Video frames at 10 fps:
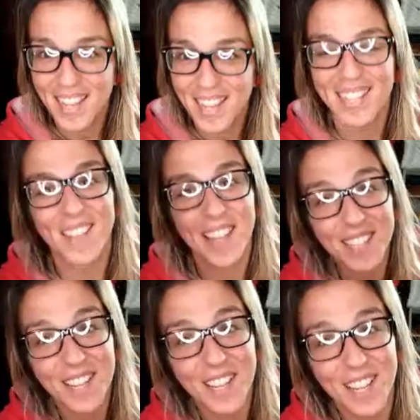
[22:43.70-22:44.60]
So that's
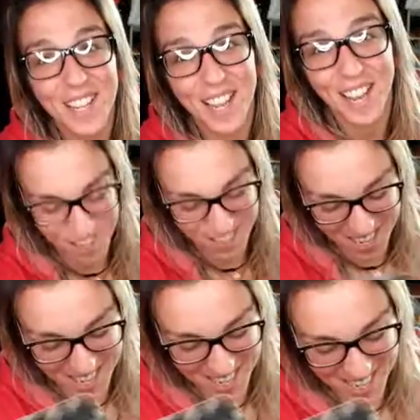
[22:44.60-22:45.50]
all I have for you today,
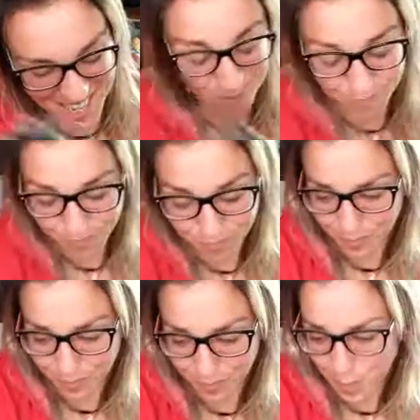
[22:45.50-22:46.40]
guys.
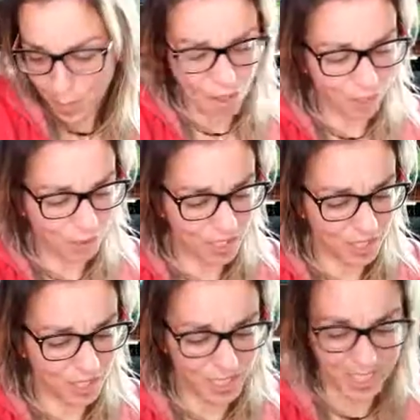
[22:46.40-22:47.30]
I really
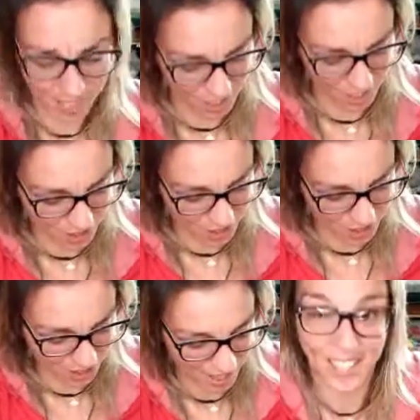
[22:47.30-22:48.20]
enjoyed that
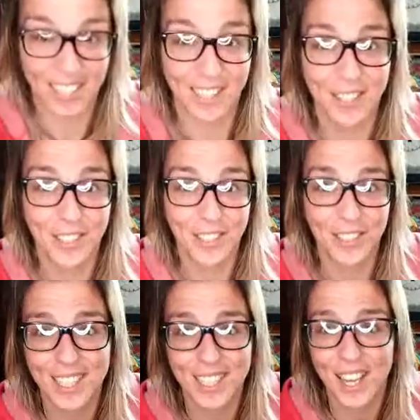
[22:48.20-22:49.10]
reading. You
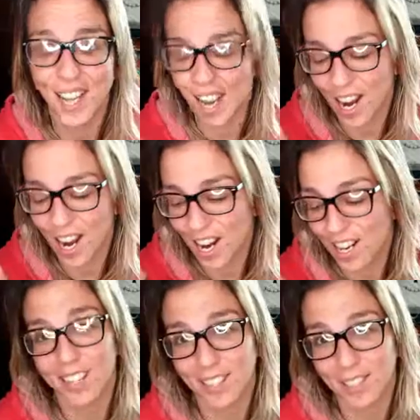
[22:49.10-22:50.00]
guys are
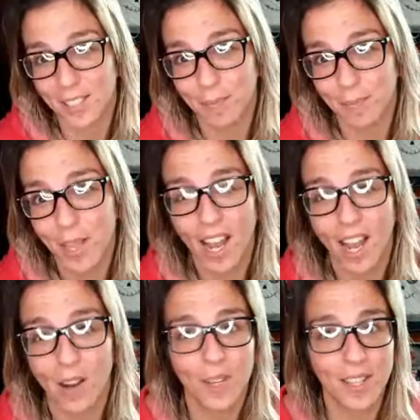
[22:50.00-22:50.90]
awesome. I
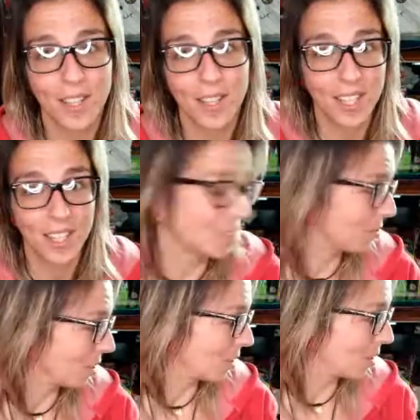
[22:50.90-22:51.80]
want to thank you
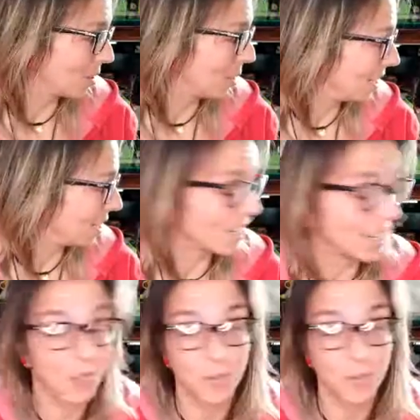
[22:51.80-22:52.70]
for being here
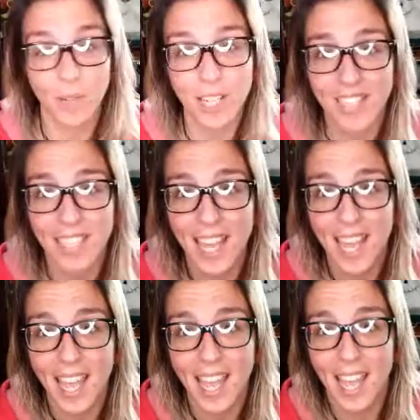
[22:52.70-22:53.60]
and watching
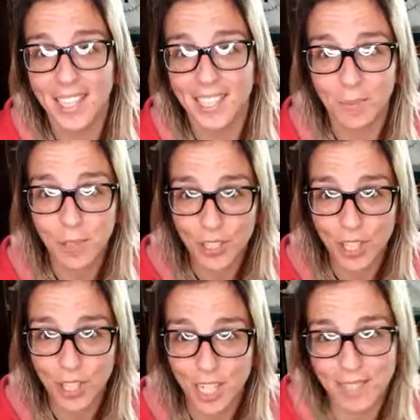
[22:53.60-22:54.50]
and
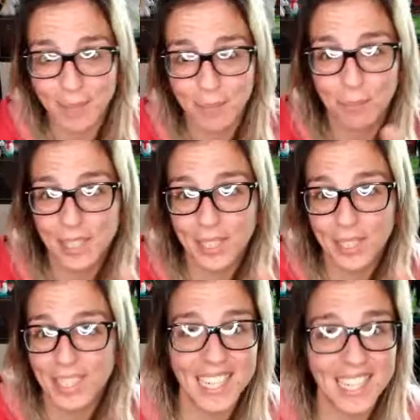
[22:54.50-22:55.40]
subscribing. Please,
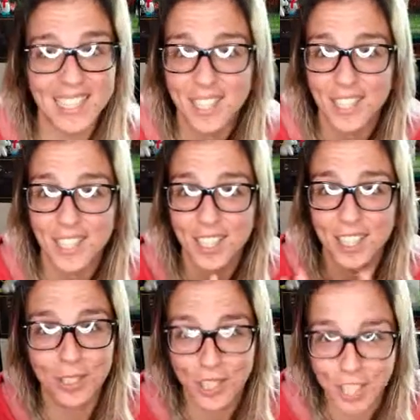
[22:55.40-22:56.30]
guys,
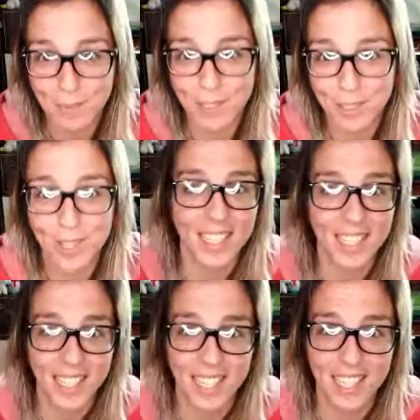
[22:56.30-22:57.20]
subscribe so that I can
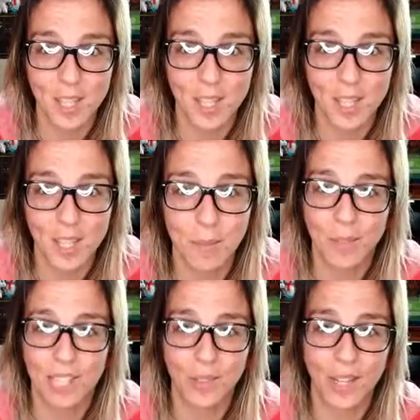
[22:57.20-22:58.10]
get to the point where I
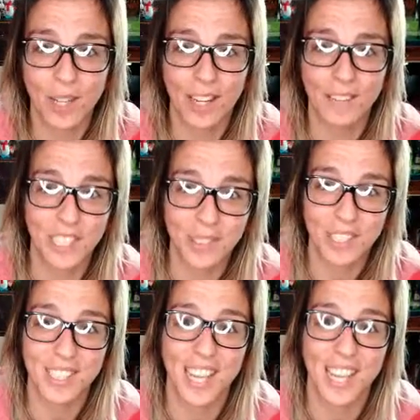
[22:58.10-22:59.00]
don't have to deal with these
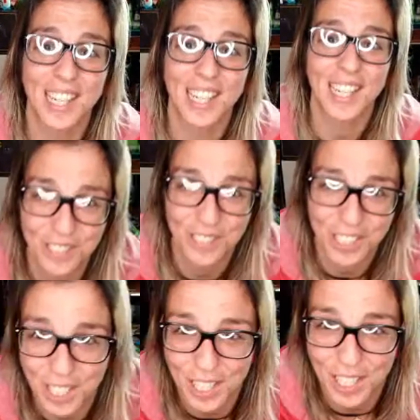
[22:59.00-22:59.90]
audio issues
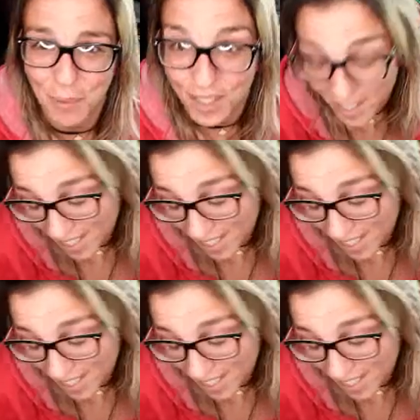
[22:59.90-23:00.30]
anymore.